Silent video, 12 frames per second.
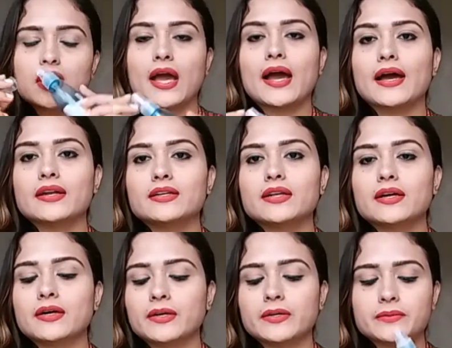and
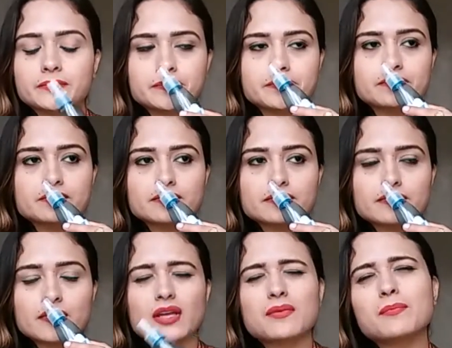
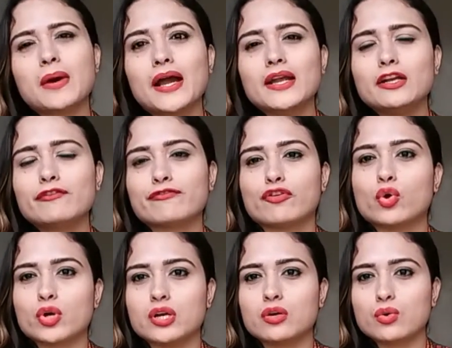mild
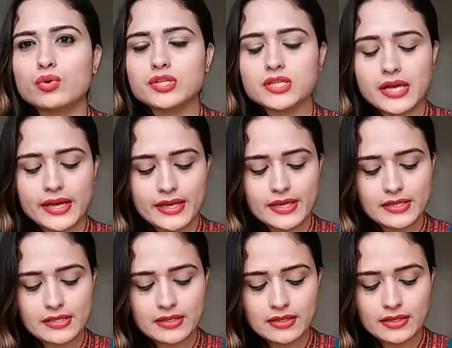floral notes, I
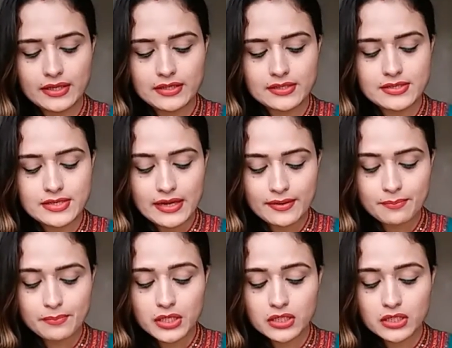can understand.